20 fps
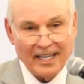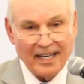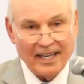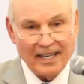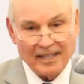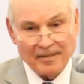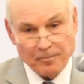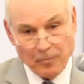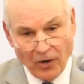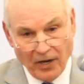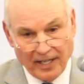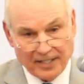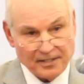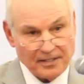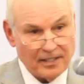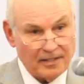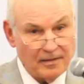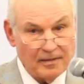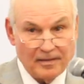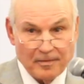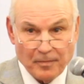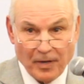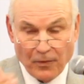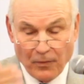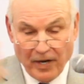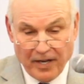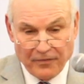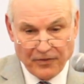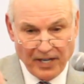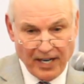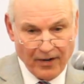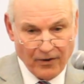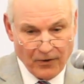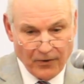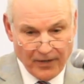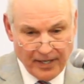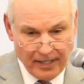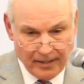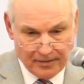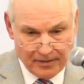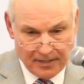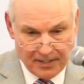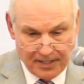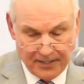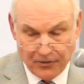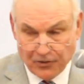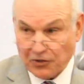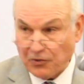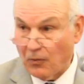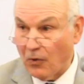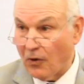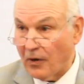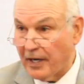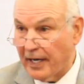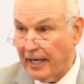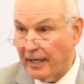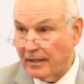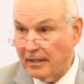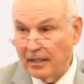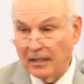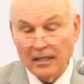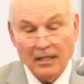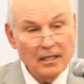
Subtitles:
in Boston. My wife and I are going out to see her sworn in